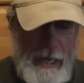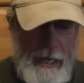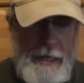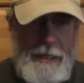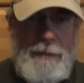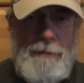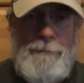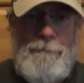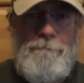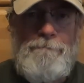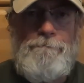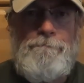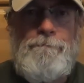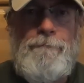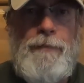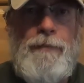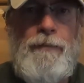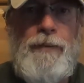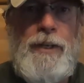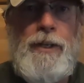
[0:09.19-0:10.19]
The
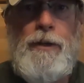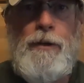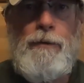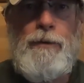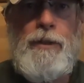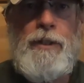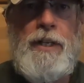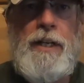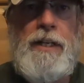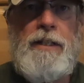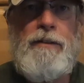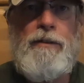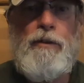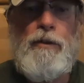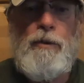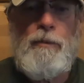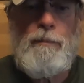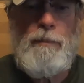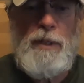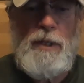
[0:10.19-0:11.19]
video today is
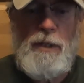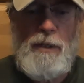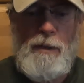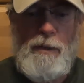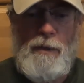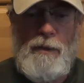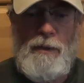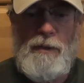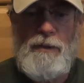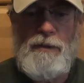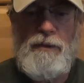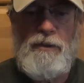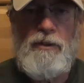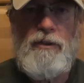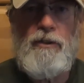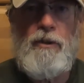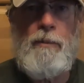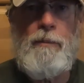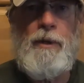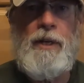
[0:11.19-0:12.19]
going to be on
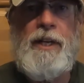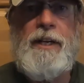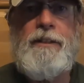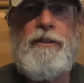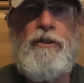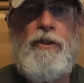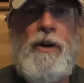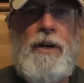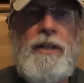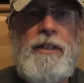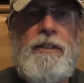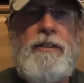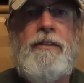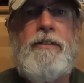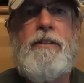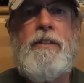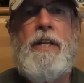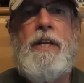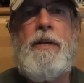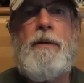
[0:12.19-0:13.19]
some
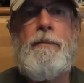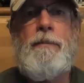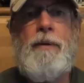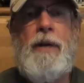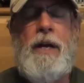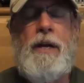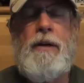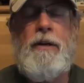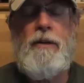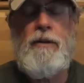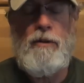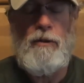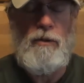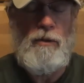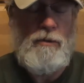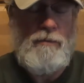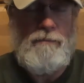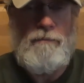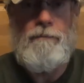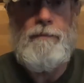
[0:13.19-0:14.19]
electronics that I'm carrying,
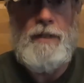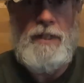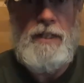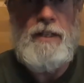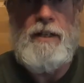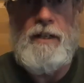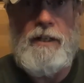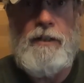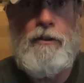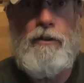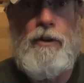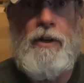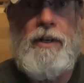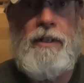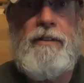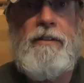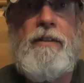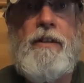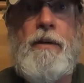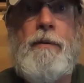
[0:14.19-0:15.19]
or the
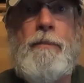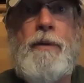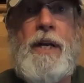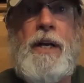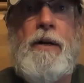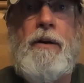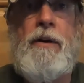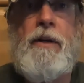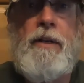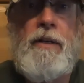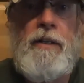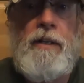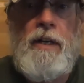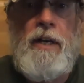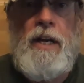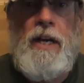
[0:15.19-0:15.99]
electronics that I'm carrying